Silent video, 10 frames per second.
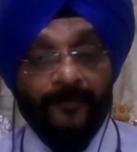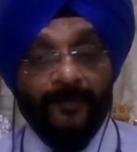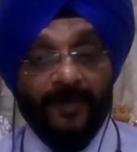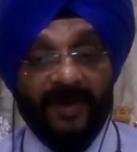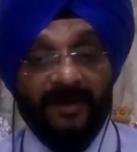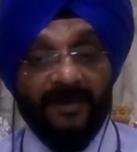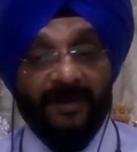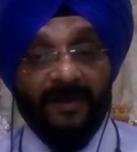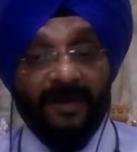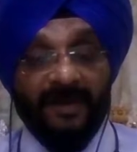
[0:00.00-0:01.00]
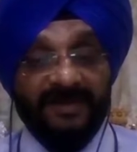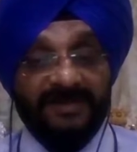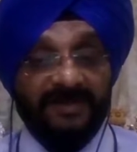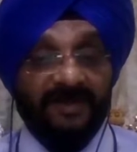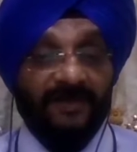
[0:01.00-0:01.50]
right,
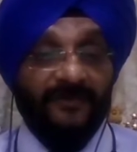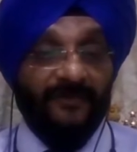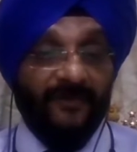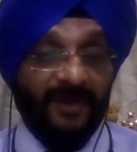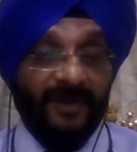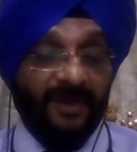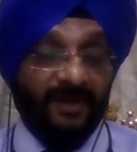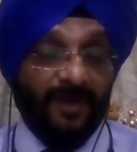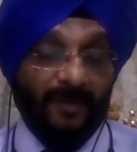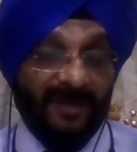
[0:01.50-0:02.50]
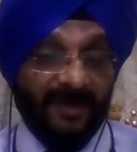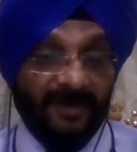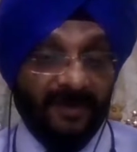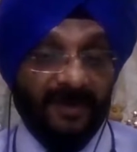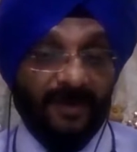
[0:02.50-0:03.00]
is very
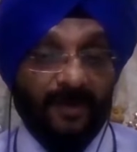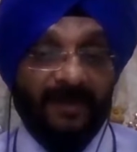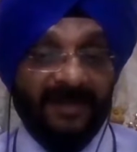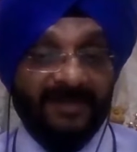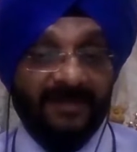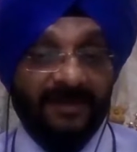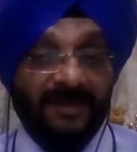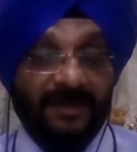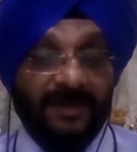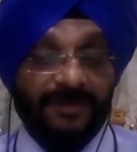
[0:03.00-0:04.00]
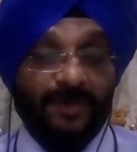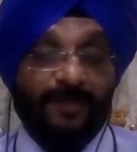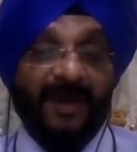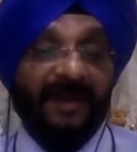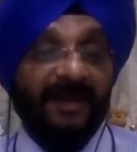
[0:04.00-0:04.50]
complicated and complex. So
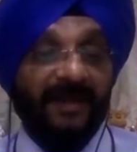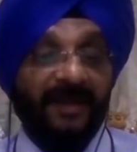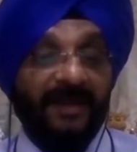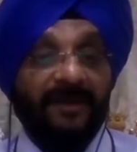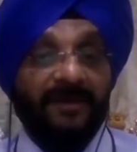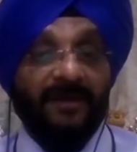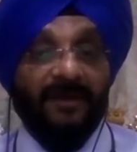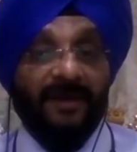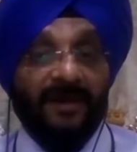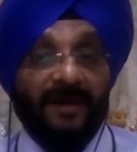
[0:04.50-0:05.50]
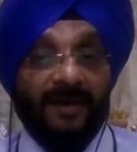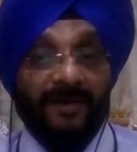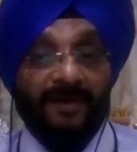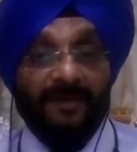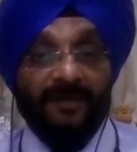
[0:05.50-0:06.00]
practically,
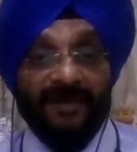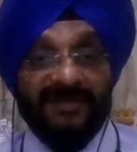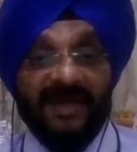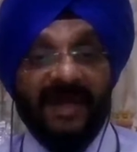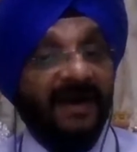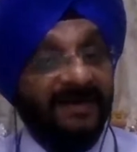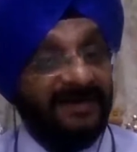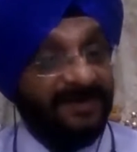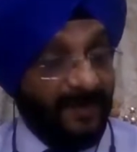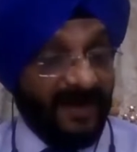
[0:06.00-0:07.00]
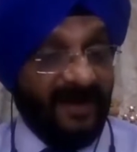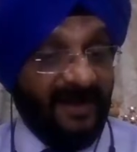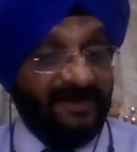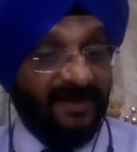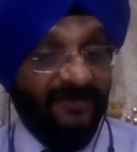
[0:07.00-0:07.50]
you know, it's a hacker's
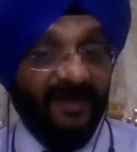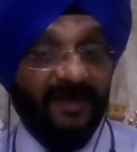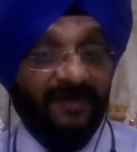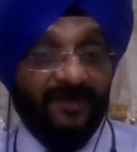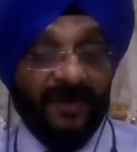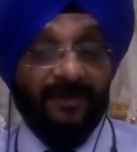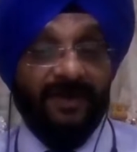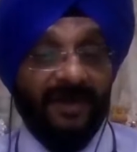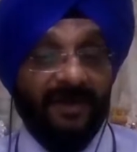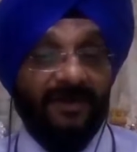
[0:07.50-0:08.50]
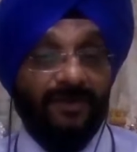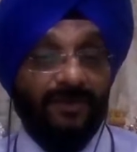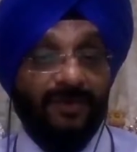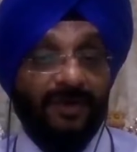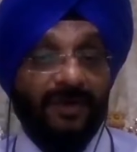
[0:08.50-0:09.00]
paradise if they try to get
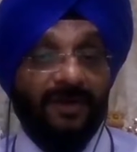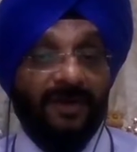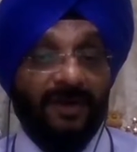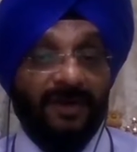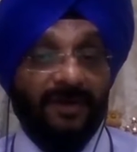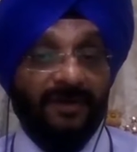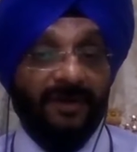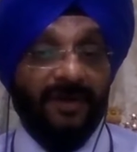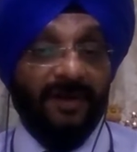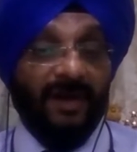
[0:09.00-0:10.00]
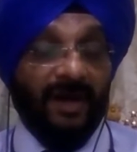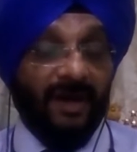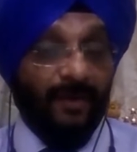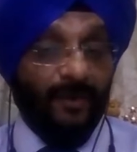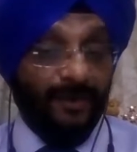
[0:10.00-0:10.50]
into the
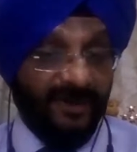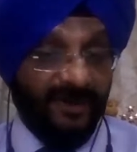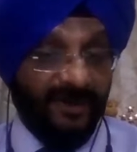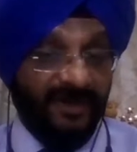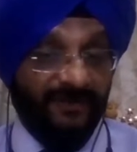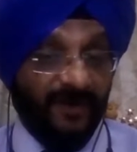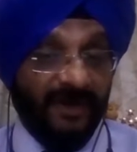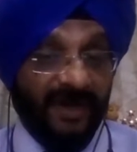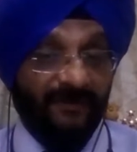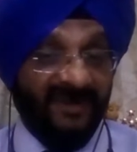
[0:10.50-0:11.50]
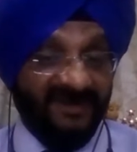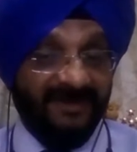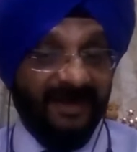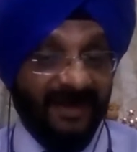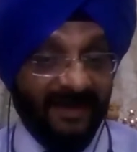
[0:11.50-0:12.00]
OT network, and
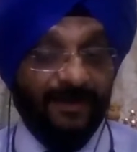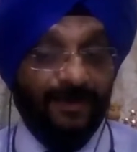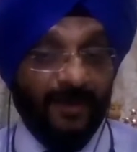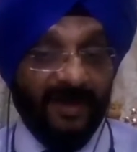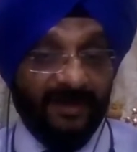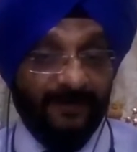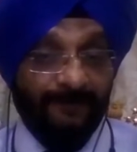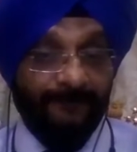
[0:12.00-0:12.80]
once they get into it,